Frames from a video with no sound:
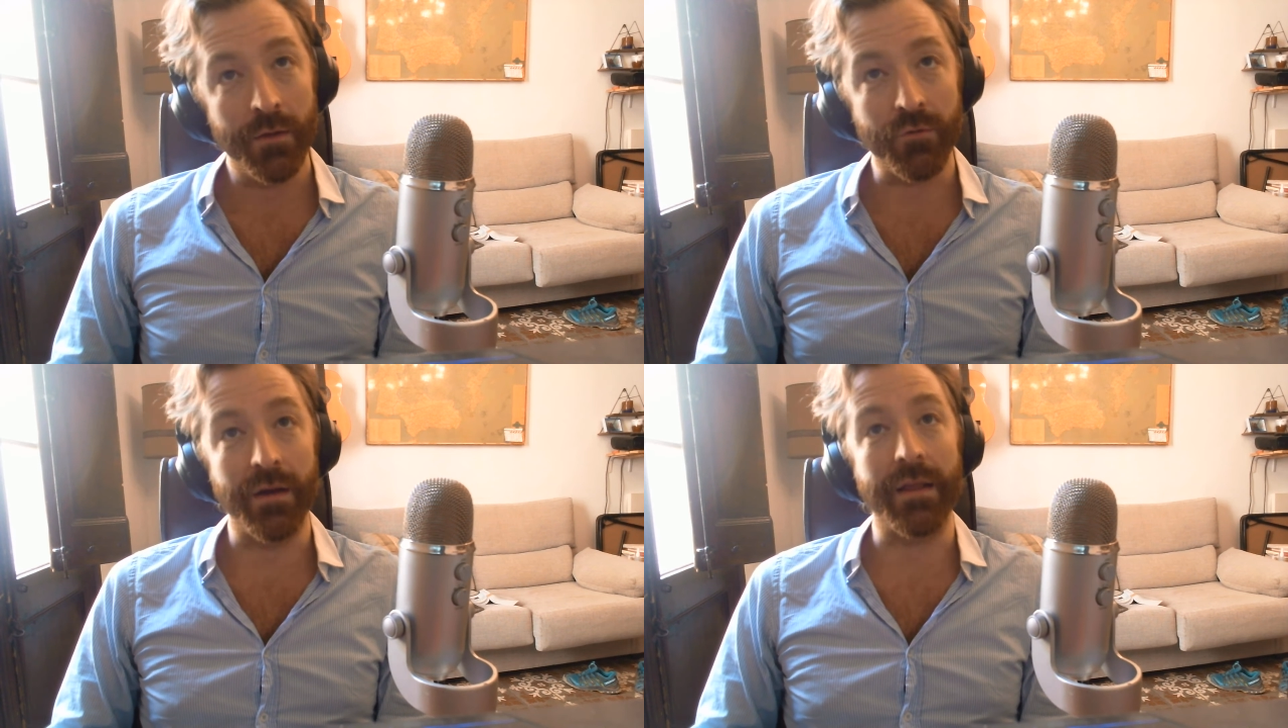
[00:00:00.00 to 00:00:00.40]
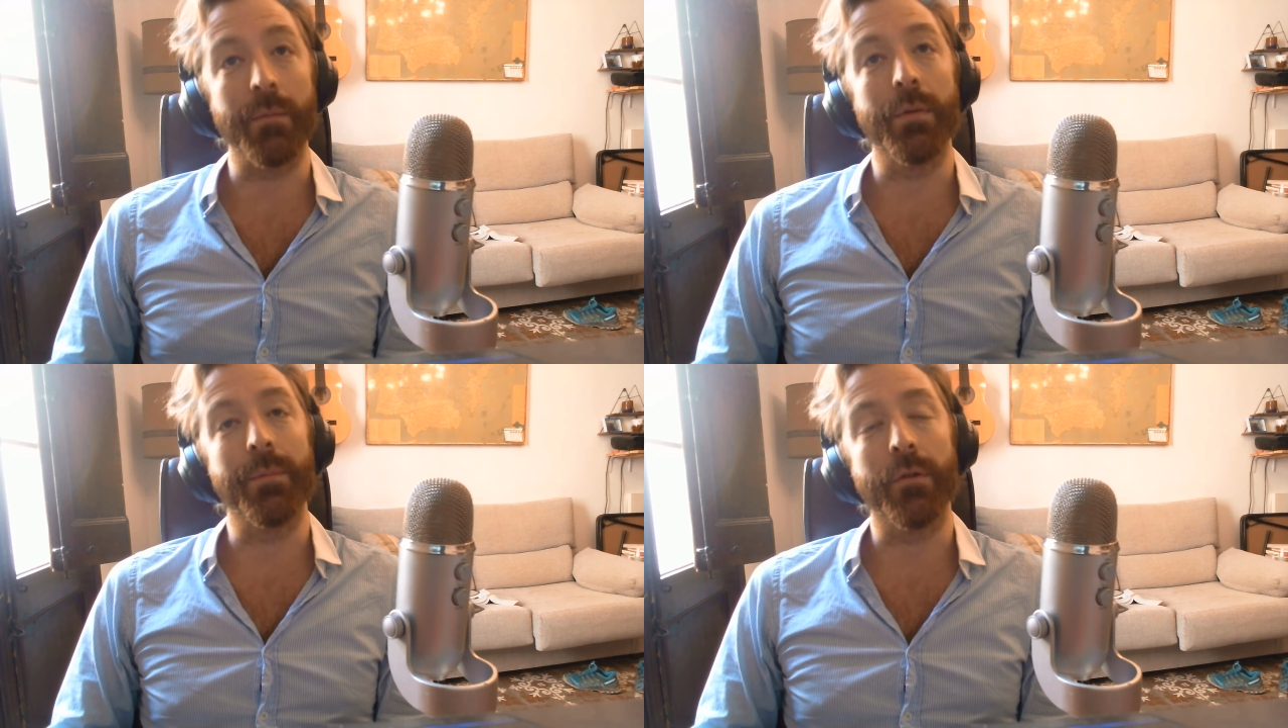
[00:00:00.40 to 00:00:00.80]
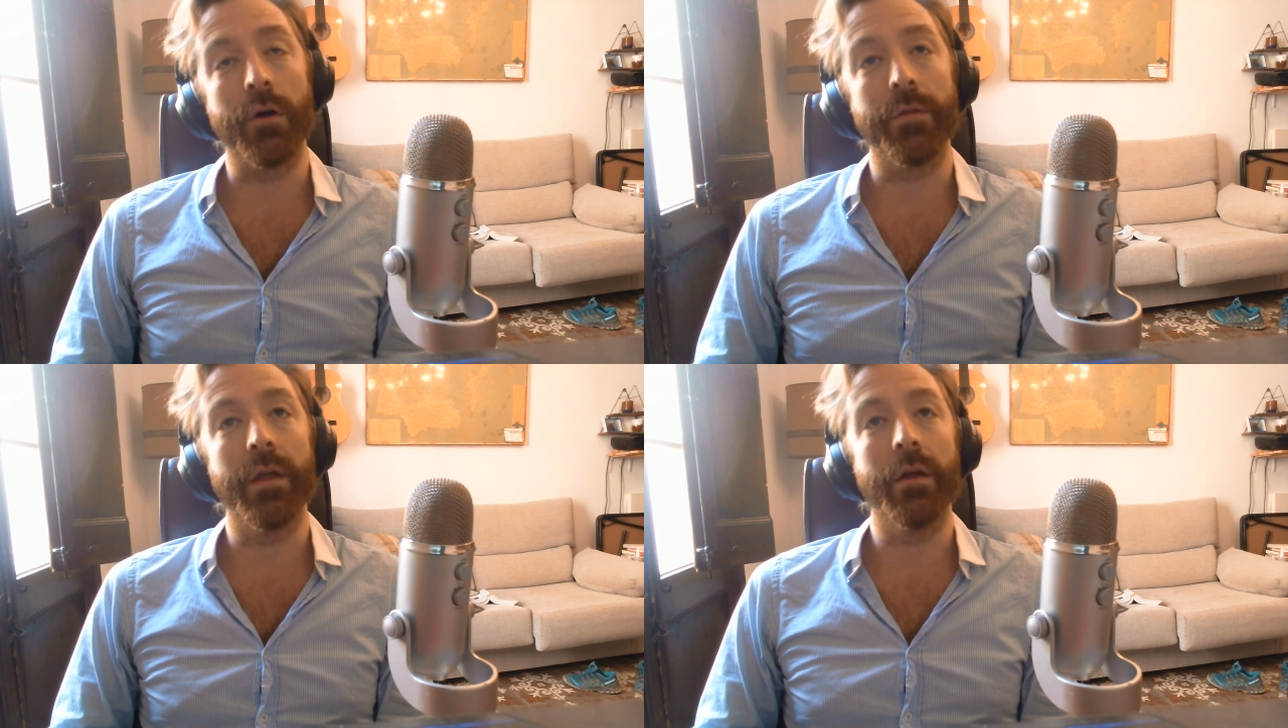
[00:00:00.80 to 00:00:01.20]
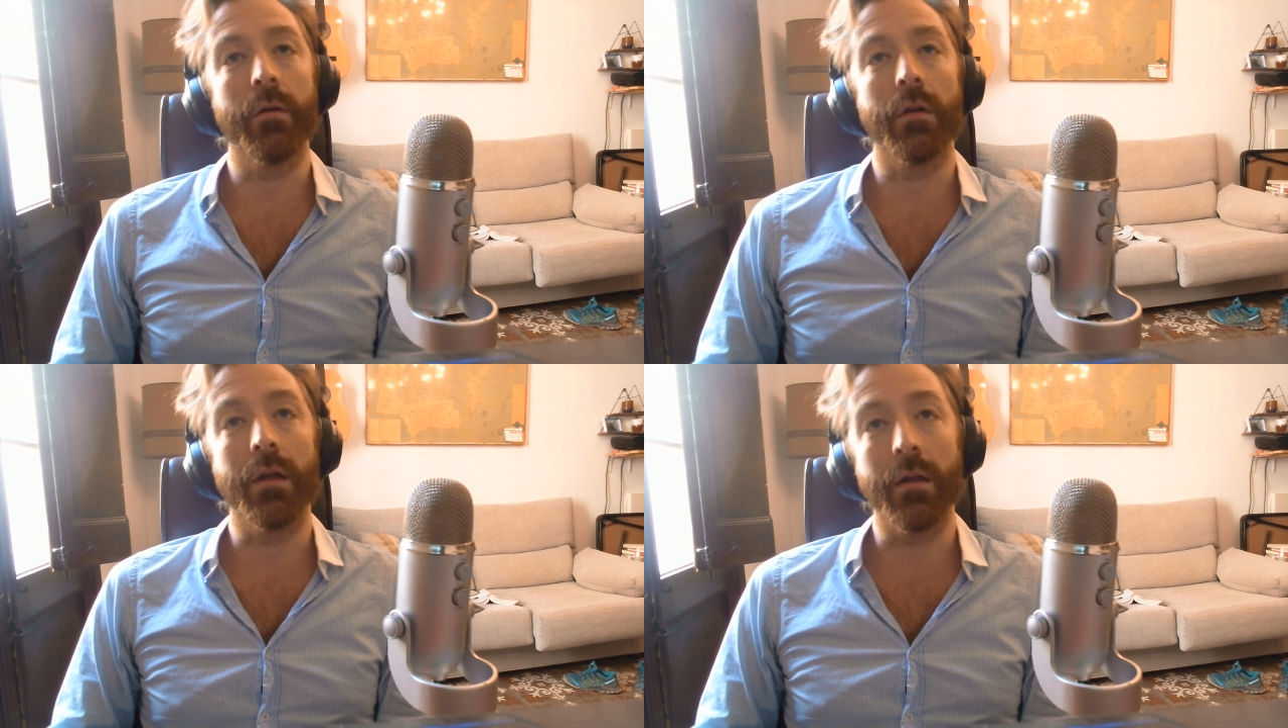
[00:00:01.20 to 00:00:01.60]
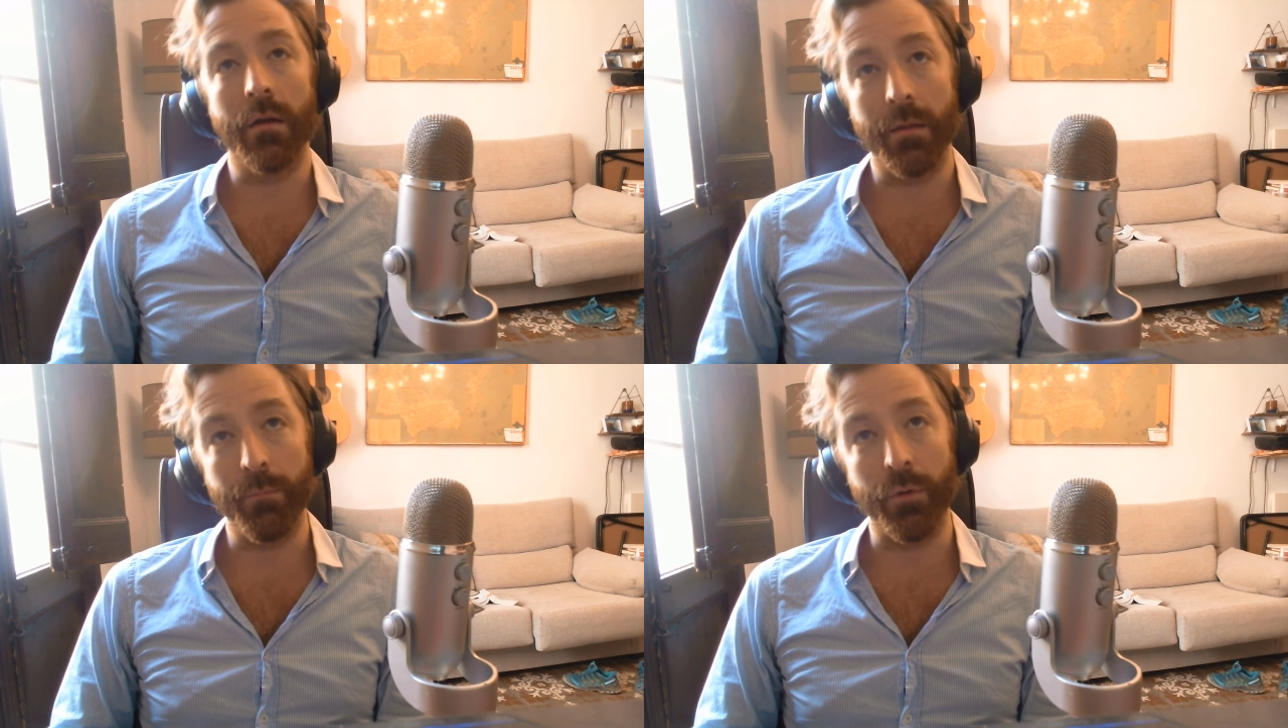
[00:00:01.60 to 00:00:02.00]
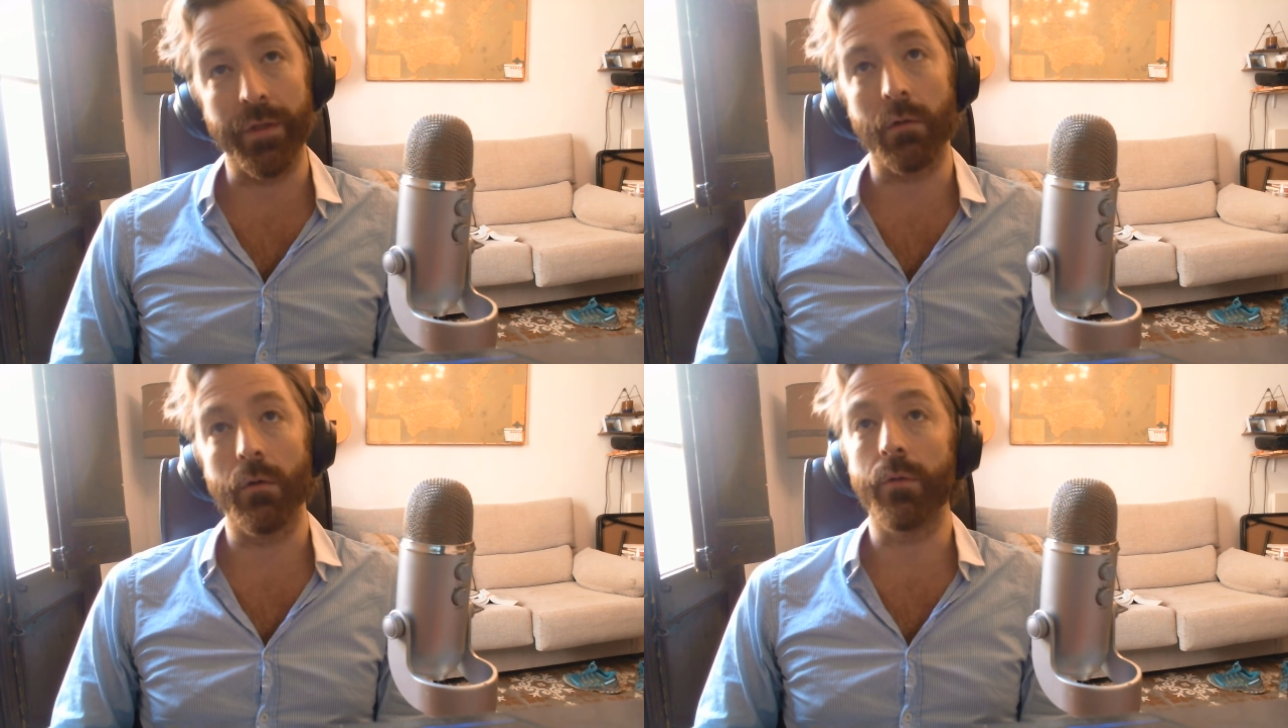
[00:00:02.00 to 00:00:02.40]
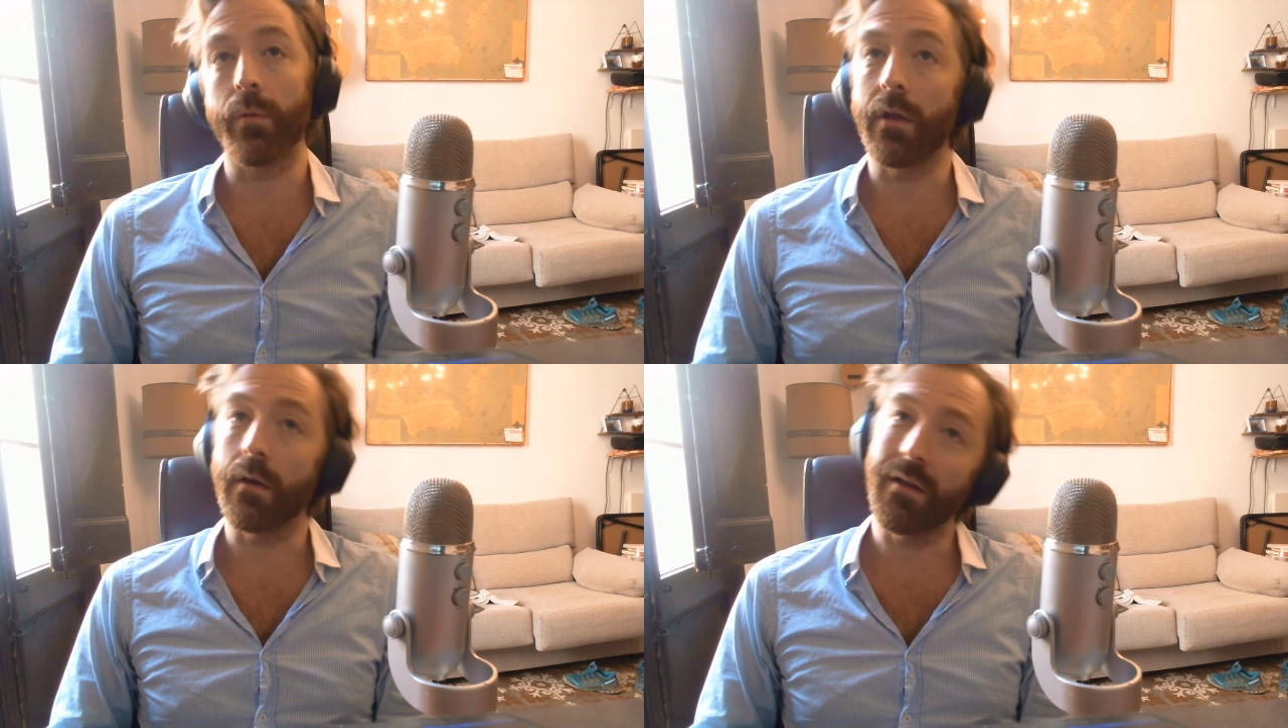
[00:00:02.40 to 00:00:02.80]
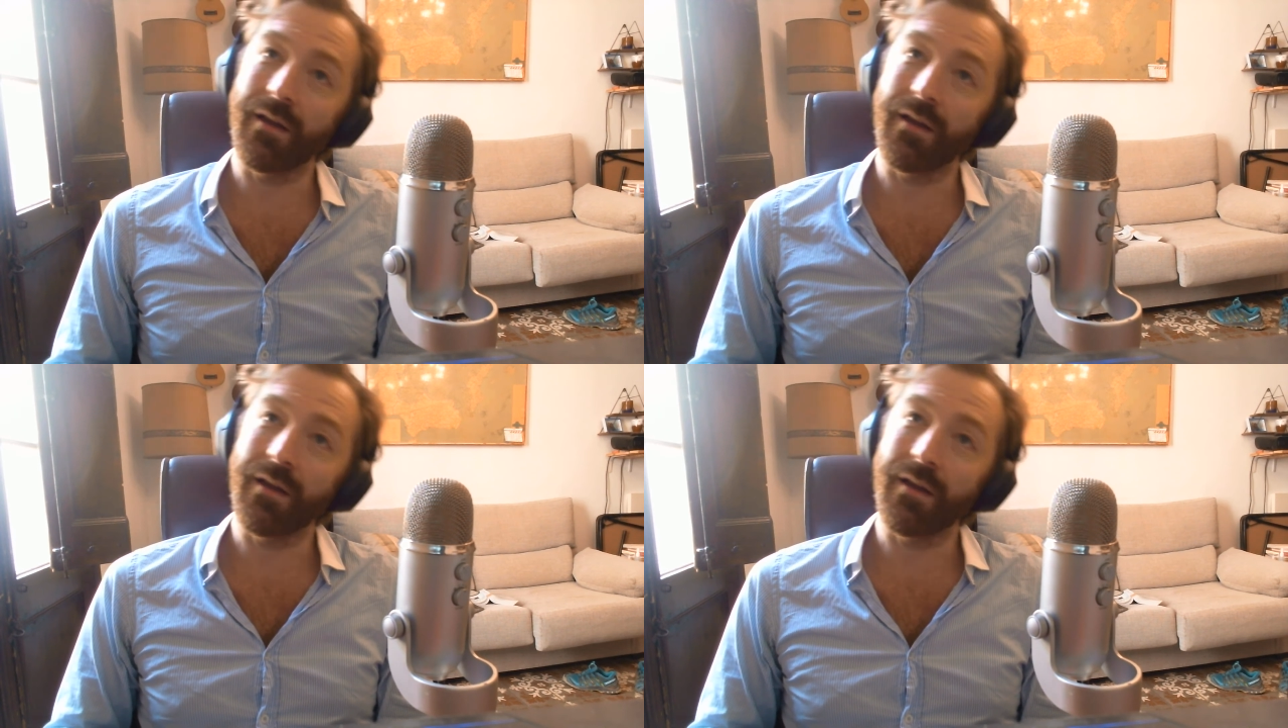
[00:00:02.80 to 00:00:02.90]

trying to get people on there and build that growth rate.